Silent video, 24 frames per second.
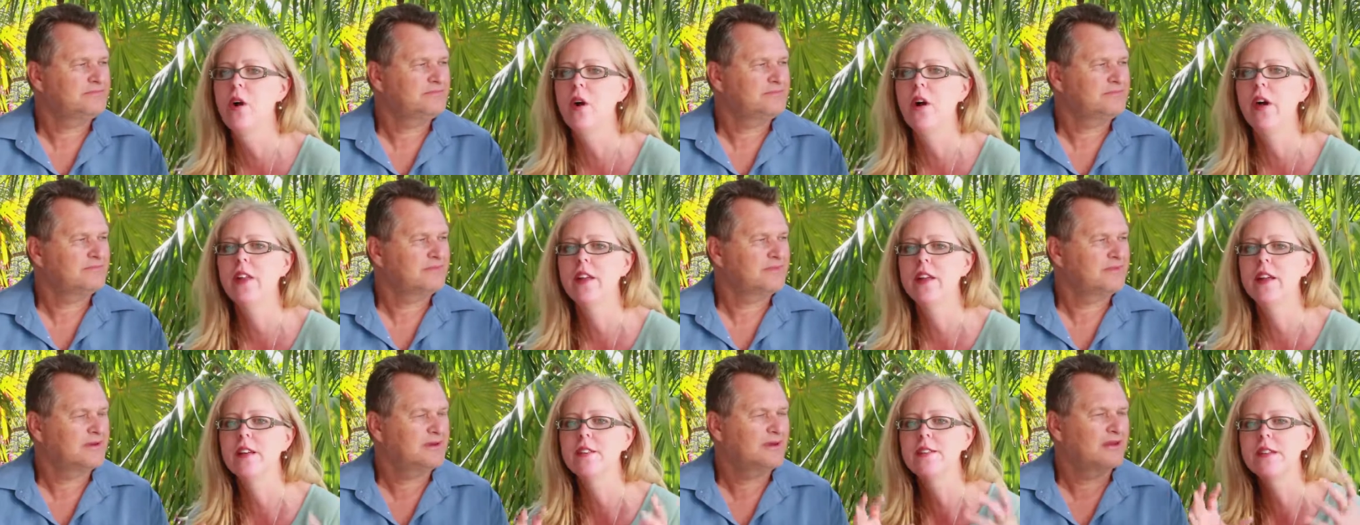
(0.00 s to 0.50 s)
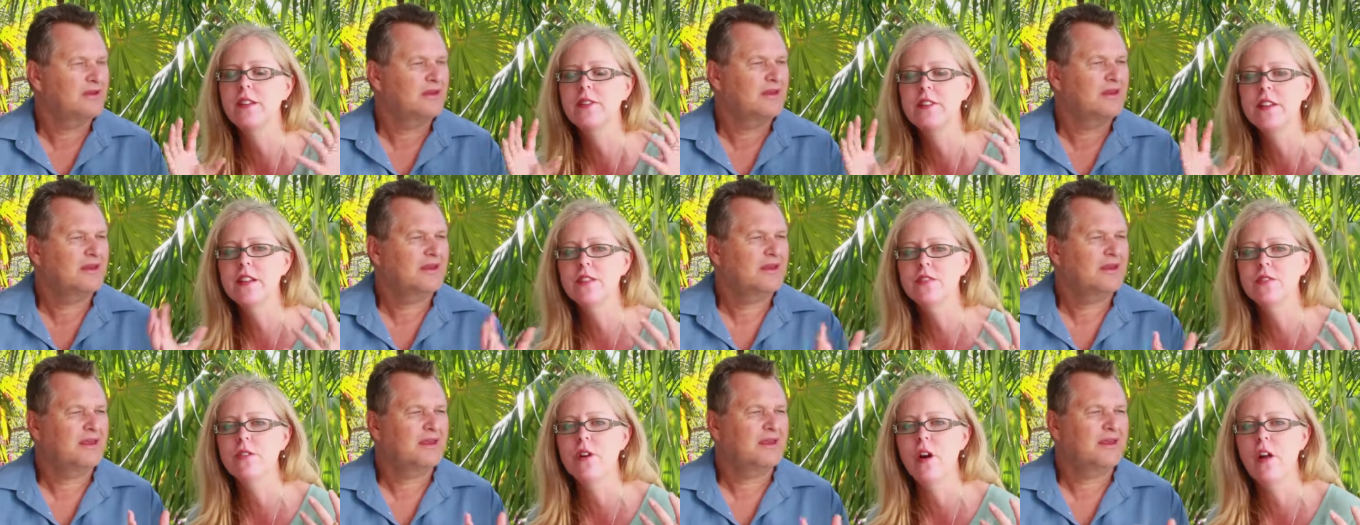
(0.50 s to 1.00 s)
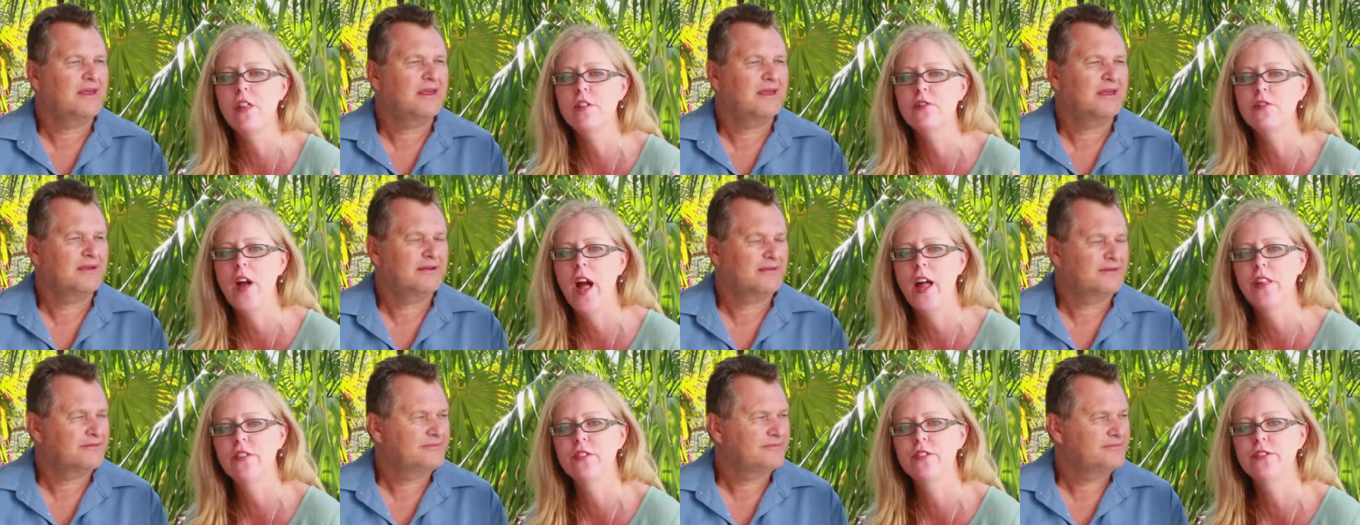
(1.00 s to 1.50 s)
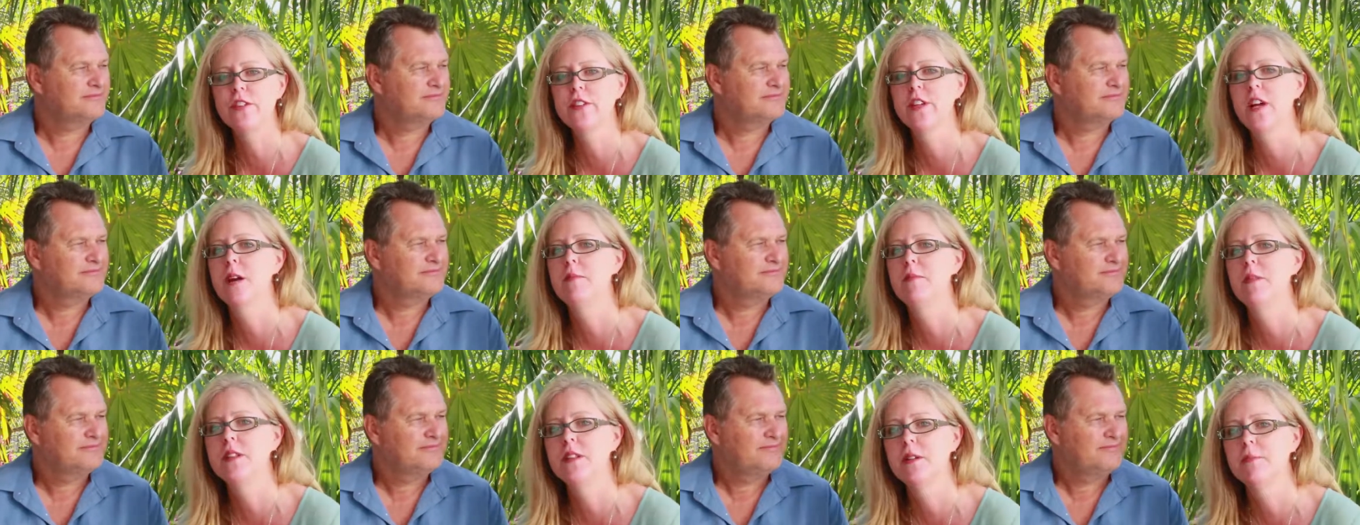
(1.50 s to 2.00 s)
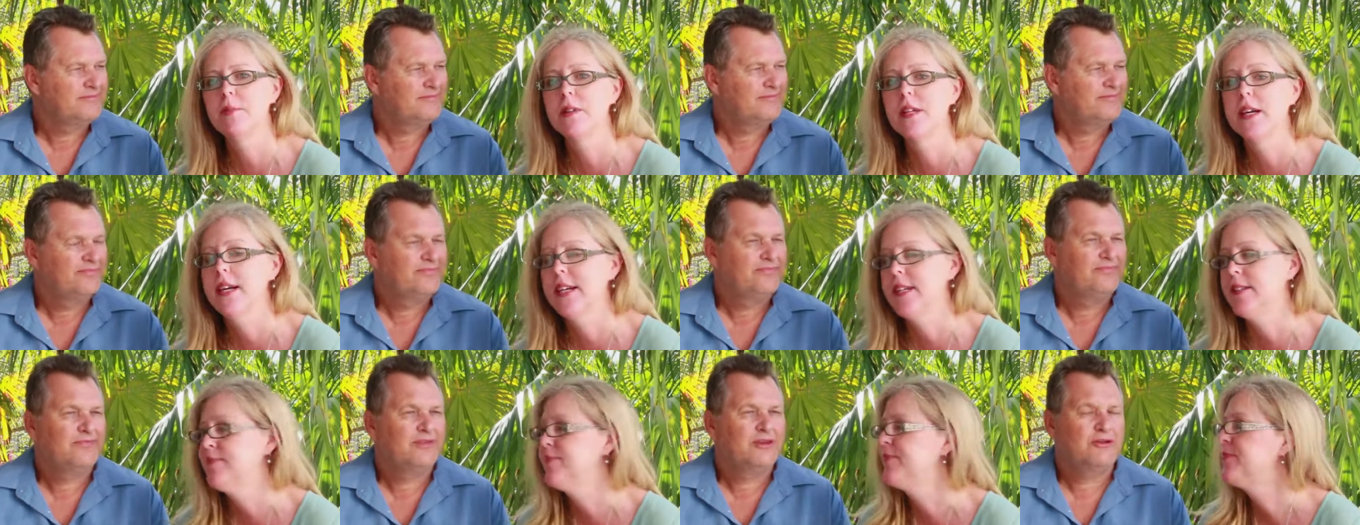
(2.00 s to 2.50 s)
Speaker 1: audience like these are all the factors that come into play